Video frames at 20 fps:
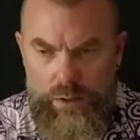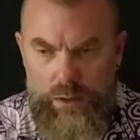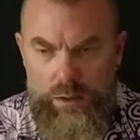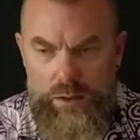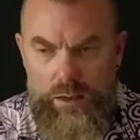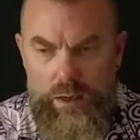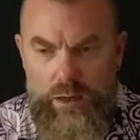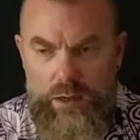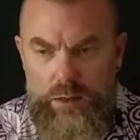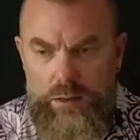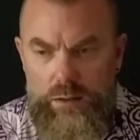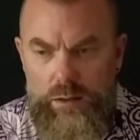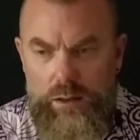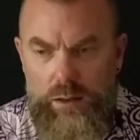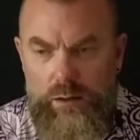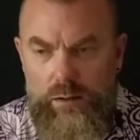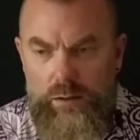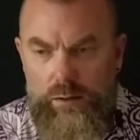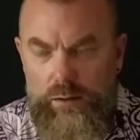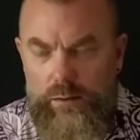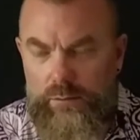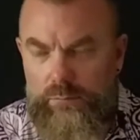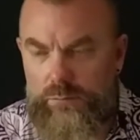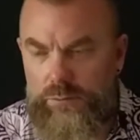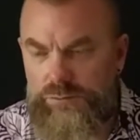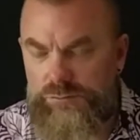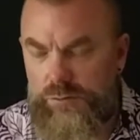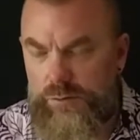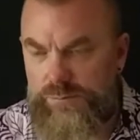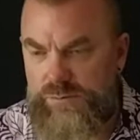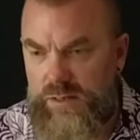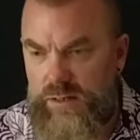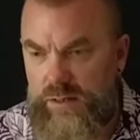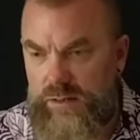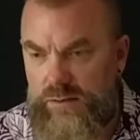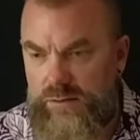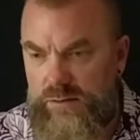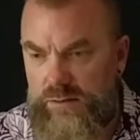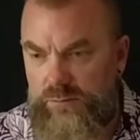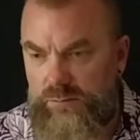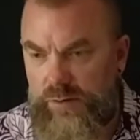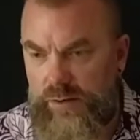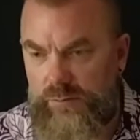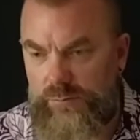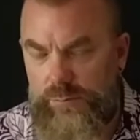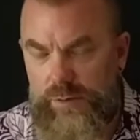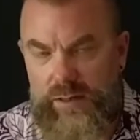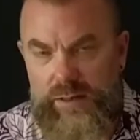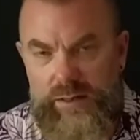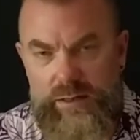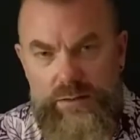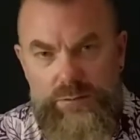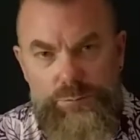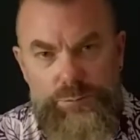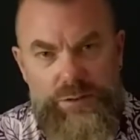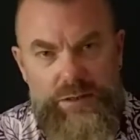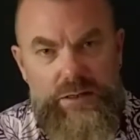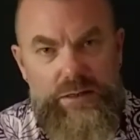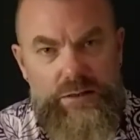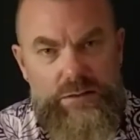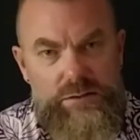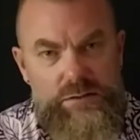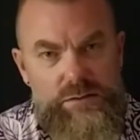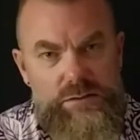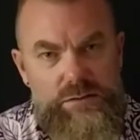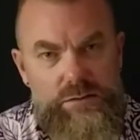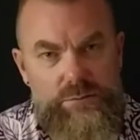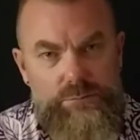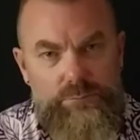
Yeah, what drops in is around making peace,